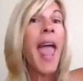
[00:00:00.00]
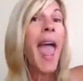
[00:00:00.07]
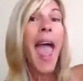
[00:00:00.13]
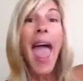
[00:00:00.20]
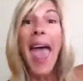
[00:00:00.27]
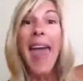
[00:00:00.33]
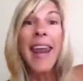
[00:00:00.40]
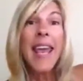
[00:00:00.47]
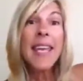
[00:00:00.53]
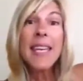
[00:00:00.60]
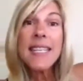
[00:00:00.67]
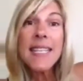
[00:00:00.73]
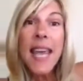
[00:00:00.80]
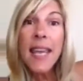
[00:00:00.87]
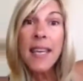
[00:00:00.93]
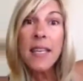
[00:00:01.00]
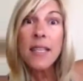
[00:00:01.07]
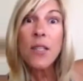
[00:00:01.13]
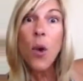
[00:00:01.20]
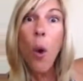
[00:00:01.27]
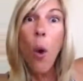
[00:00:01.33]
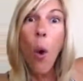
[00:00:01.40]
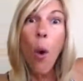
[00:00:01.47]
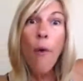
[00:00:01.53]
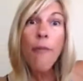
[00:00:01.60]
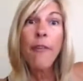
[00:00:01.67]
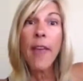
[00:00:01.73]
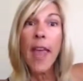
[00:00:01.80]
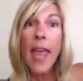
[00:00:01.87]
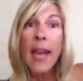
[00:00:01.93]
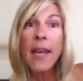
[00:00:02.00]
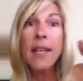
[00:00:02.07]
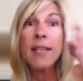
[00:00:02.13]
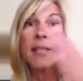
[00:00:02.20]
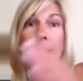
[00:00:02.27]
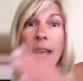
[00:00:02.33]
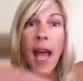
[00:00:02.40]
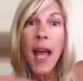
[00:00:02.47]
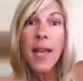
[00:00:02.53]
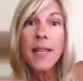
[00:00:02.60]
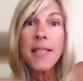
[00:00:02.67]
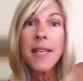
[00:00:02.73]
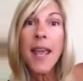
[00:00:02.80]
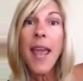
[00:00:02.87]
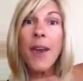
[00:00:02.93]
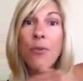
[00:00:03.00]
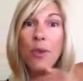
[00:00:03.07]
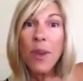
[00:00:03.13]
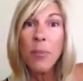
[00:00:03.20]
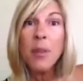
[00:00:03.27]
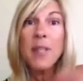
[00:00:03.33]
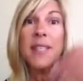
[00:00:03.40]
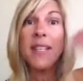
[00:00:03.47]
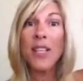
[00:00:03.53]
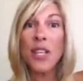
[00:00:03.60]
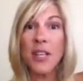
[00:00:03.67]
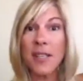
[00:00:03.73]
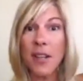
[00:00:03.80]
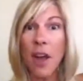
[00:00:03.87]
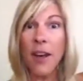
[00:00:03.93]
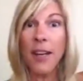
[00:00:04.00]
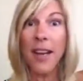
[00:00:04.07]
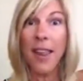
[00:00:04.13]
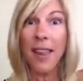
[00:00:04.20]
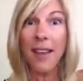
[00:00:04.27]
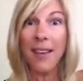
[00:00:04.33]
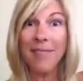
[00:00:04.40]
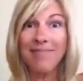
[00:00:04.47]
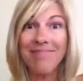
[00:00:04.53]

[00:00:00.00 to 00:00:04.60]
And I can take it off any site and reposition it on another.